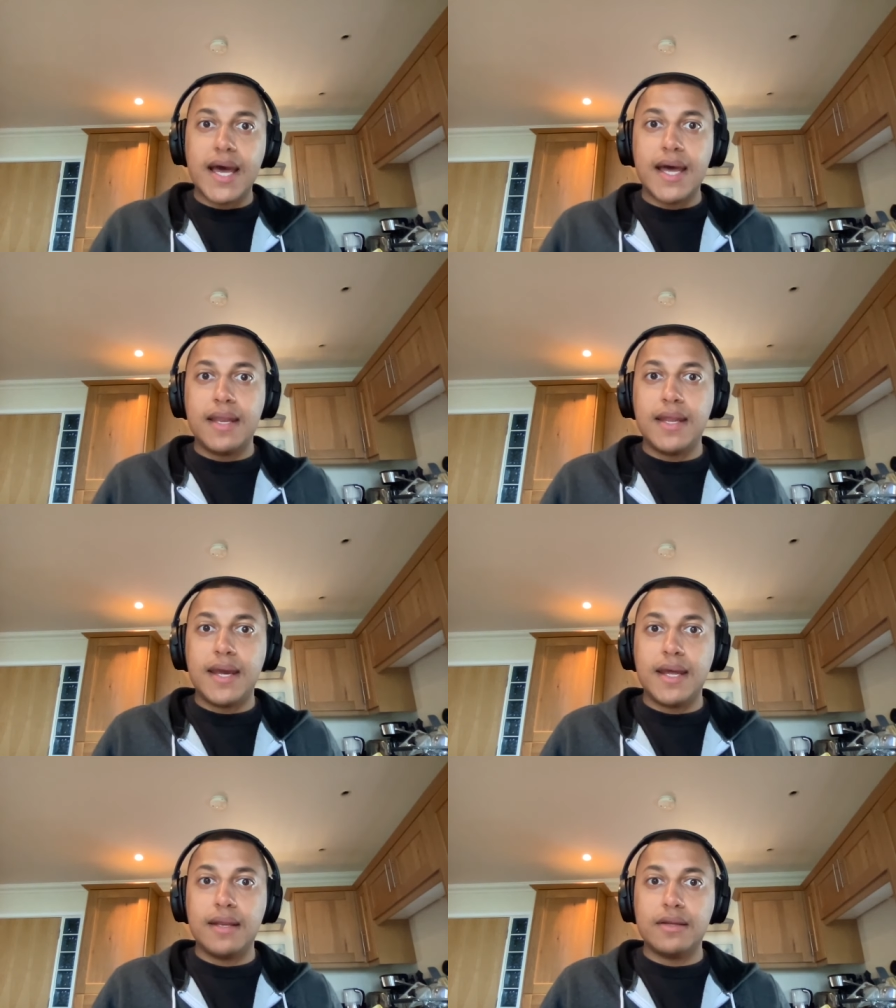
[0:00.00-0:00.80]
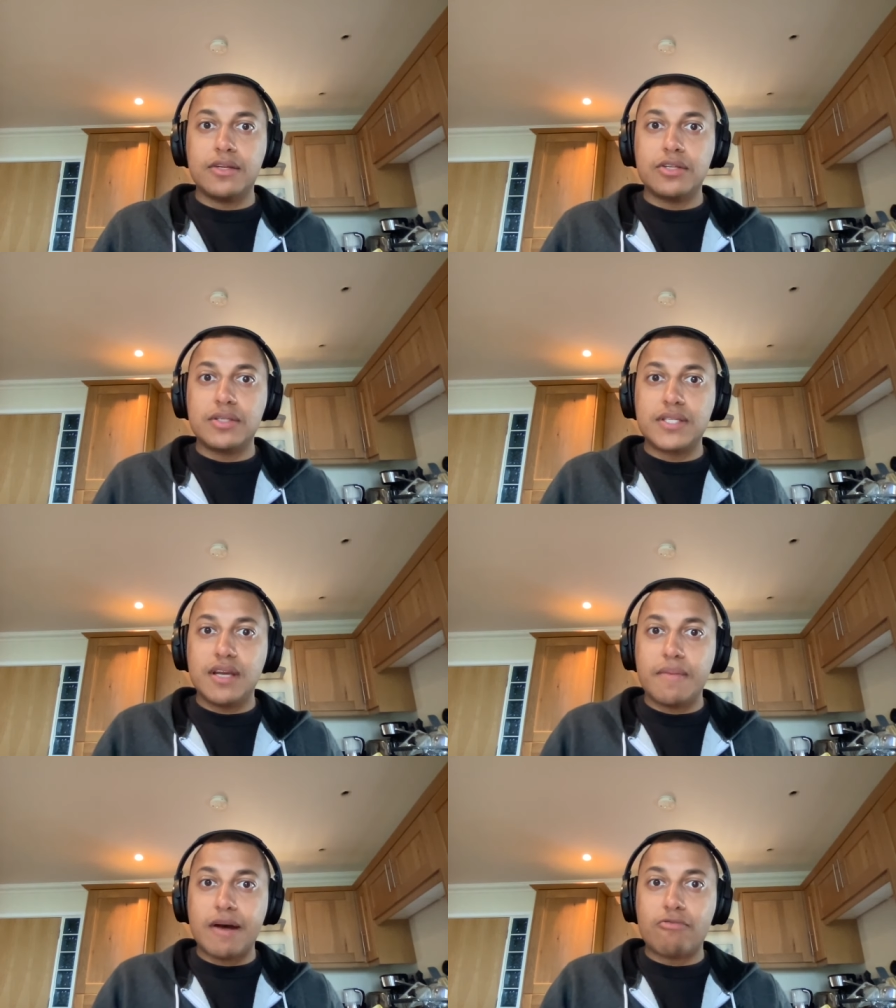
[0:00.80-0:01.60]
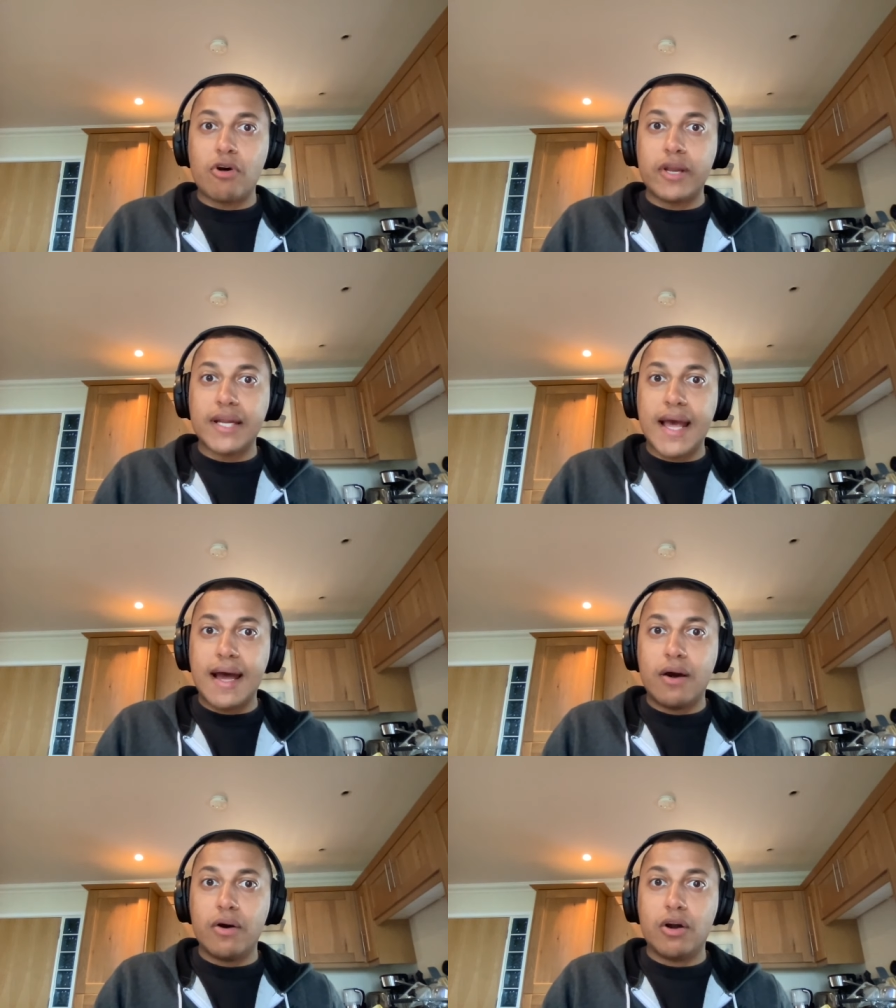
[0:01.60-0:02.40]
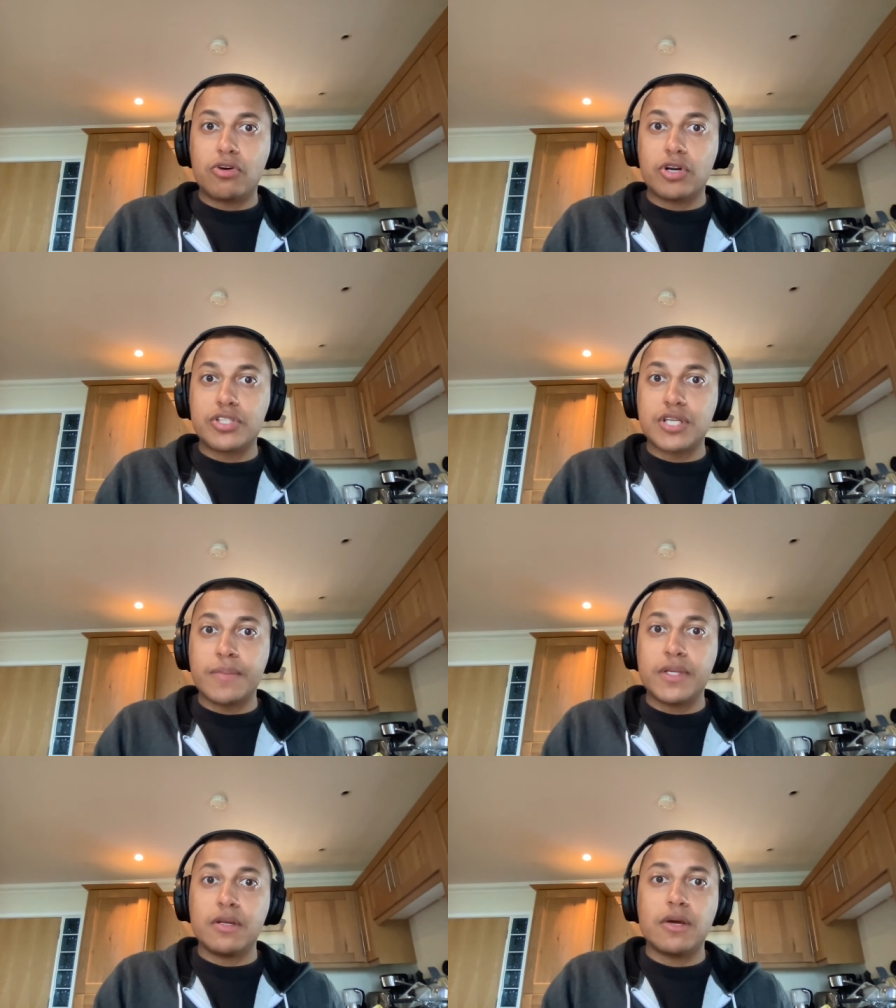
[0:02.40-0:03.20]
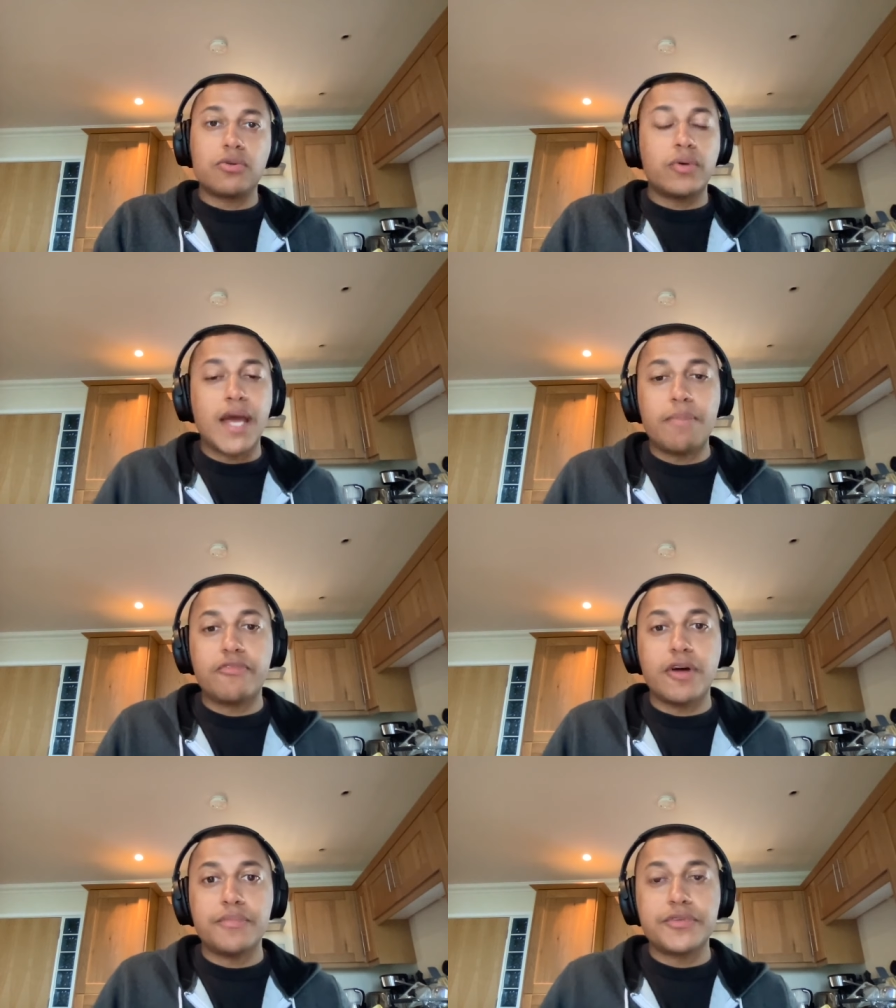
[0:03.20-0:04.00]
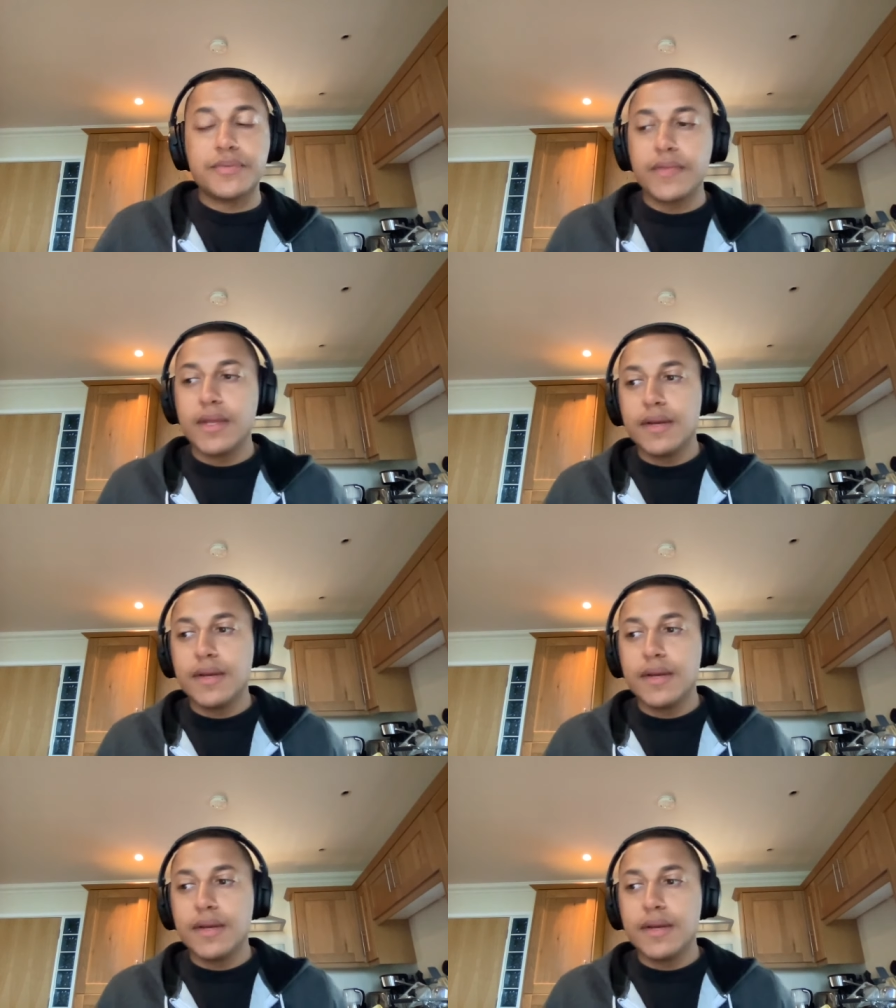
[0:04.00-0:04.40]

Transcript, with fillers: and then see about rolling that out across some of the local cab firms.